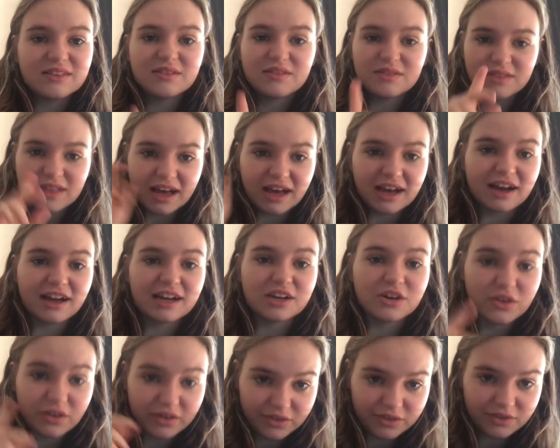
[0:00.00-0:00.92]
that I
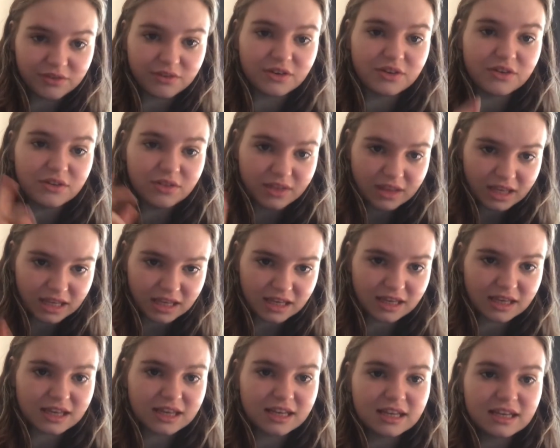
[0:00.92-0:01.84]
got through
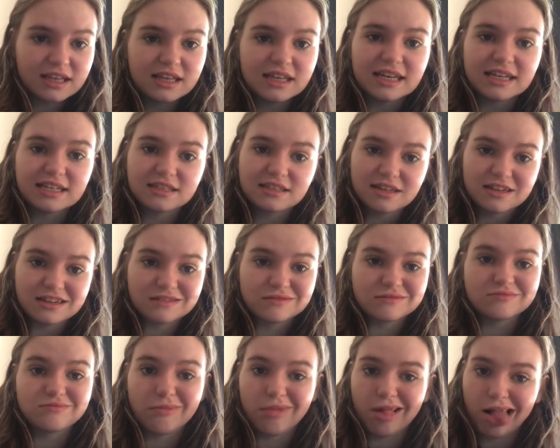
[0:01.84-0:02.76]
the
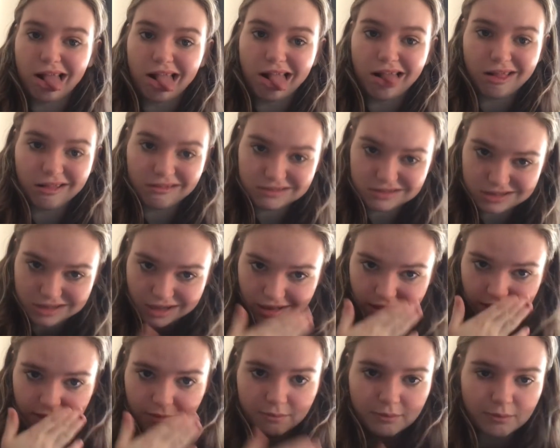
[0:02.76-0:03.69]
external
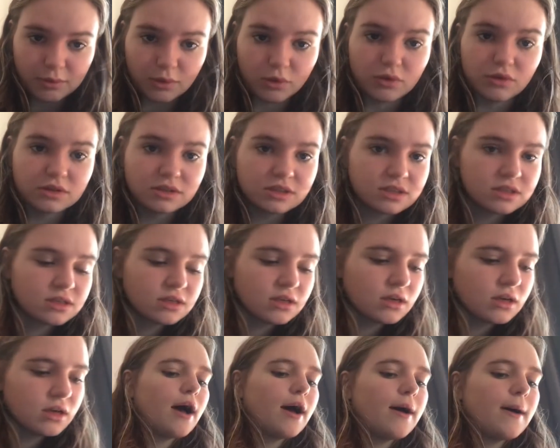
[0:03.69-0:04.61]
something boards.
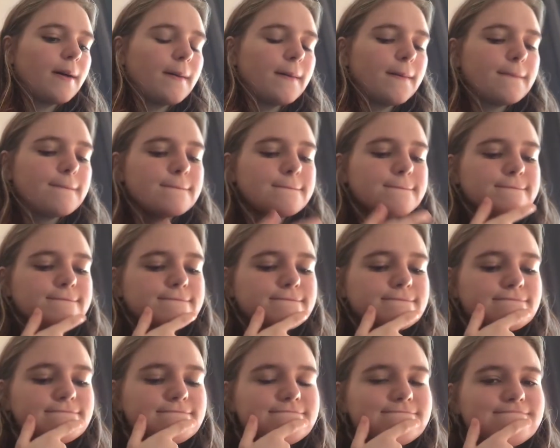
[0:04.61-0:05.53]
Yeah,
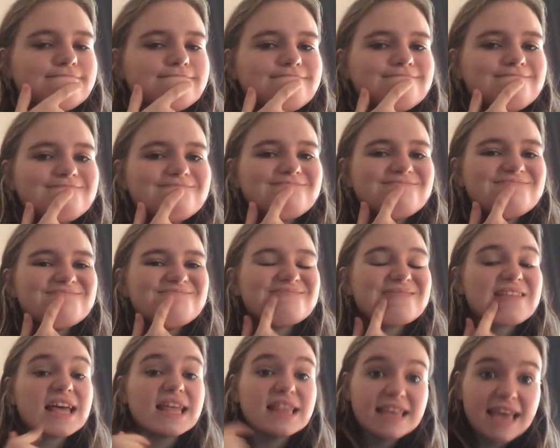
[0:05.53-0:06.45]

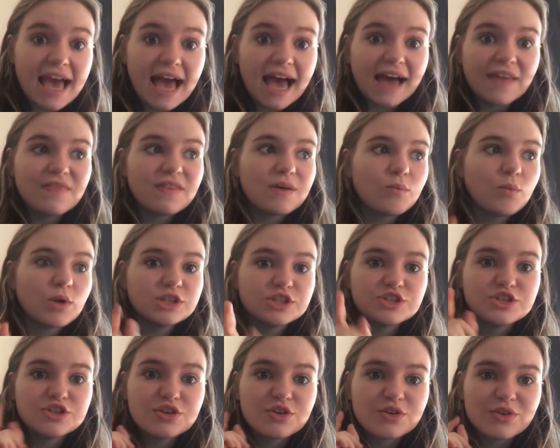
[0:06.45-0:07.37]
and then
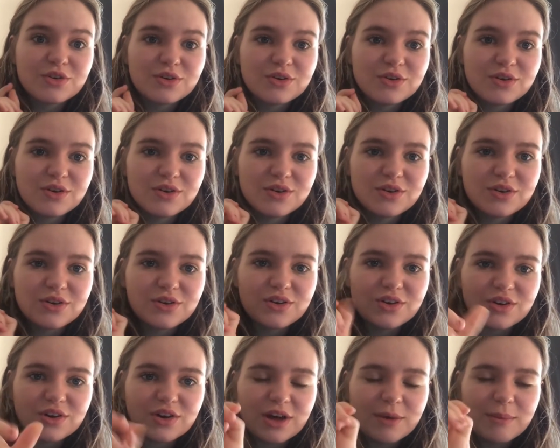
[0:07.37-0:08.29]
once
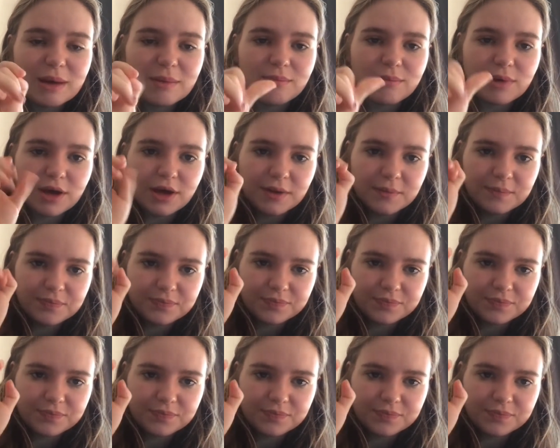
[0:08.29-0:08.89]
you're a member,